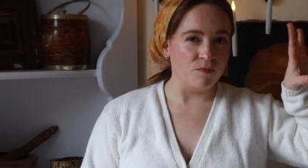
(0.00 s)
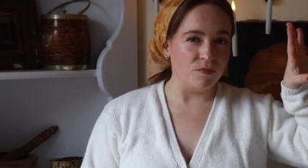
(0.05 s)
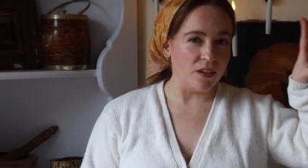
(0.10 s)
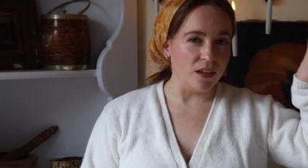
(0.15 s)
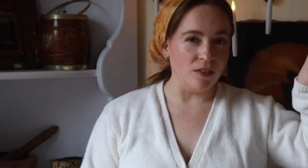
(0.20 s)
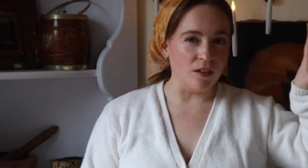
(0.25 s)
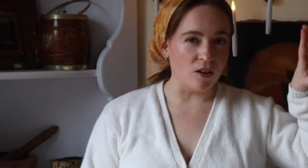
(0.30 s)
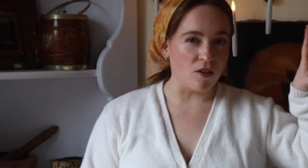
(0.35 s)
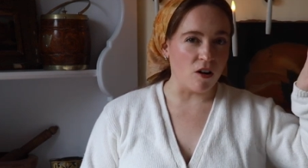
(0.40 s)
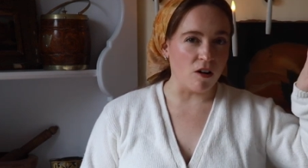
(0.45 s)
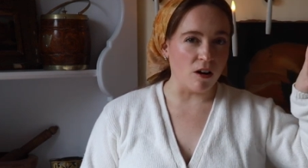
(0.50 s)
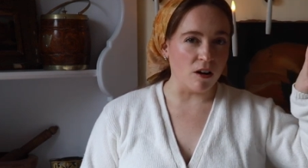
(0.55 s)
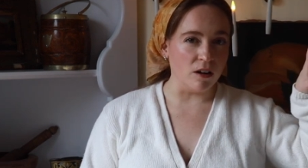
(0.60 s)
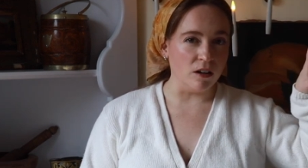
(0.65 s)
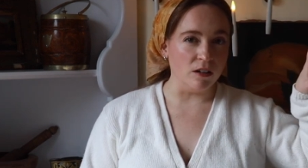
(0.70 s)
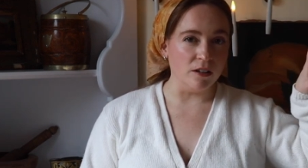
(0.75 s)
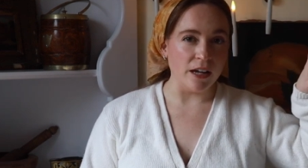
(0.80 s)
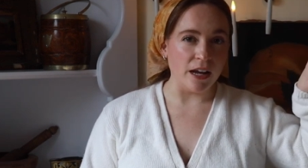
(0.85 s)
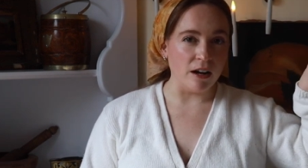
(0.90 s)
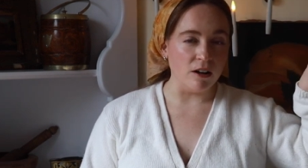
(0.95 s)
in the
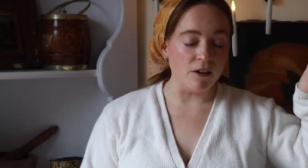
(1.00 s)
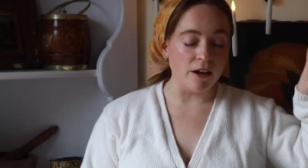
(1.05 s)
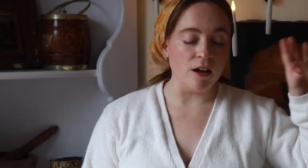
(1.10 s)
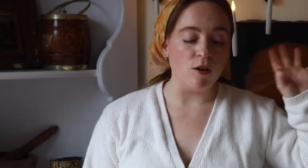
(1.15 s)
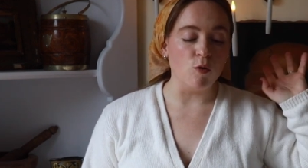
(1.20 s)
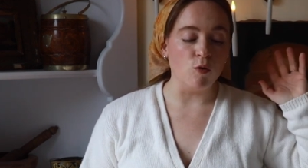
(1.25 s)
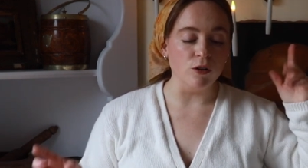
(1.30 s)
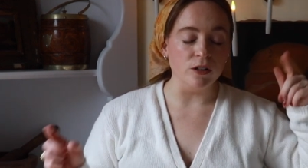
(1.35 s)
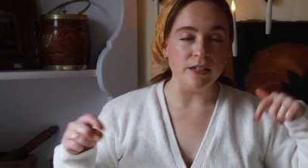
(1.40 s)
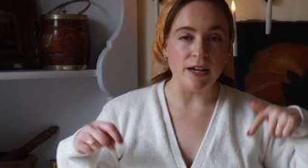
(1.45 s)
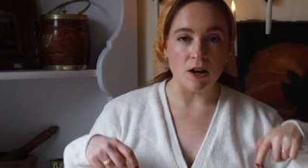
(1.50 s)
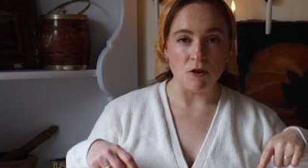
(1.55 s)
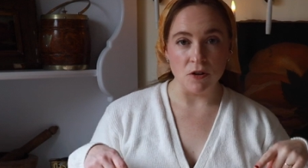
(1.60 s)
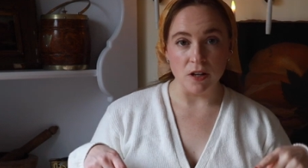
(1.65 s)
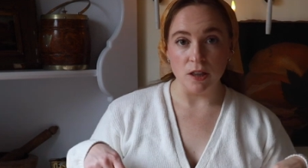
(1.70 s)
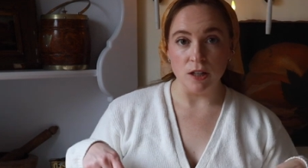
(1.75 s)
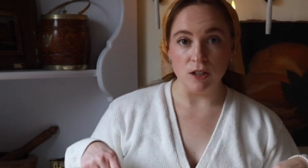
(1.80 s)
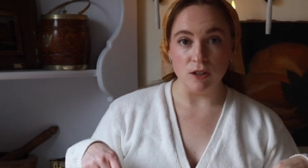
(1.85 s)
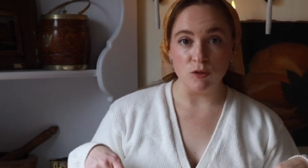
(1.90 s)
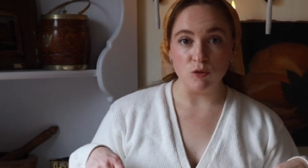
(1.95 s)
card area or down
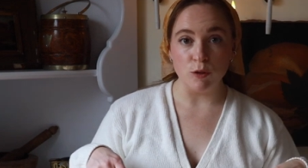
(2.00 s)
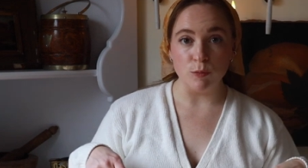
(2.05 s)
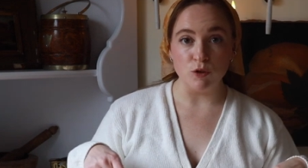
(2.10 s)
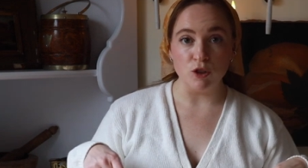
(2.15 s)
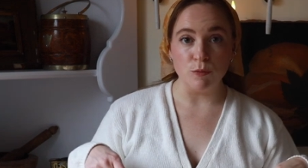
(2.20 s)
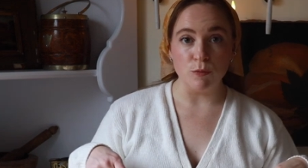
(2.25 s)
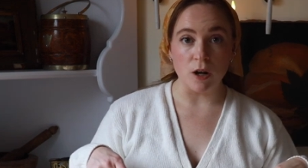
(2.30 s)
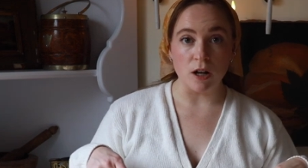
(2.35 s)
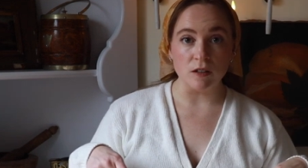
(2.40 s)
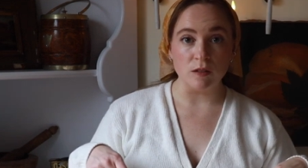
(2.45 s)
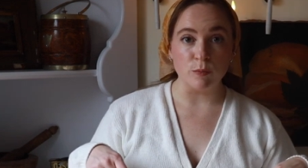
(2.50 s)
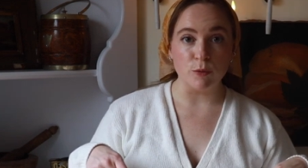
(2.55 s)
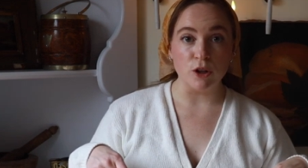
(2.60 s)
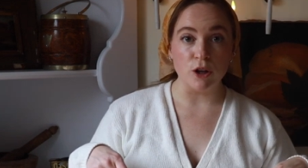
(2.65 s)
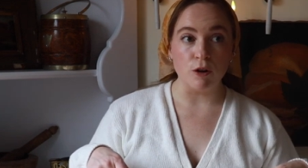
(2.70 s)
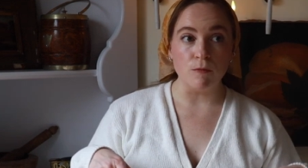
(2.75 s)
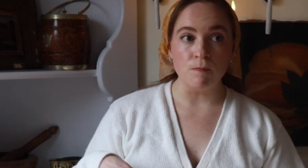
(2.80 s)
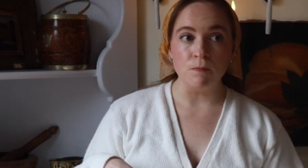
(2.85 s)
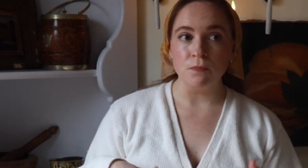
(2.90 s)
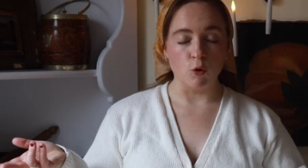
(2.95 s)
in the description box
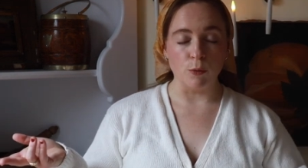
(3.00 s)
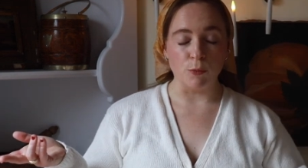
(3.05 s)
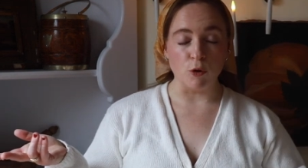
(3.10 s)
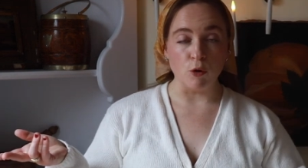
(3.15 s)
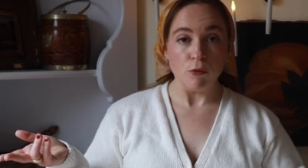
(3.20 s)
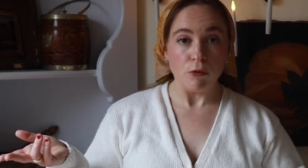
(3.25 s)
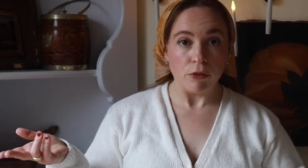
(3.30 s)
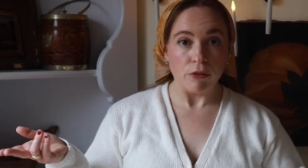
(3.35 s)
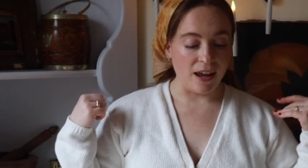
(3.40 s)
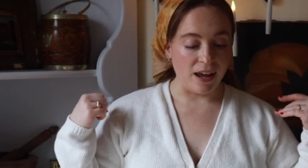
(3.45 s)
below, or both.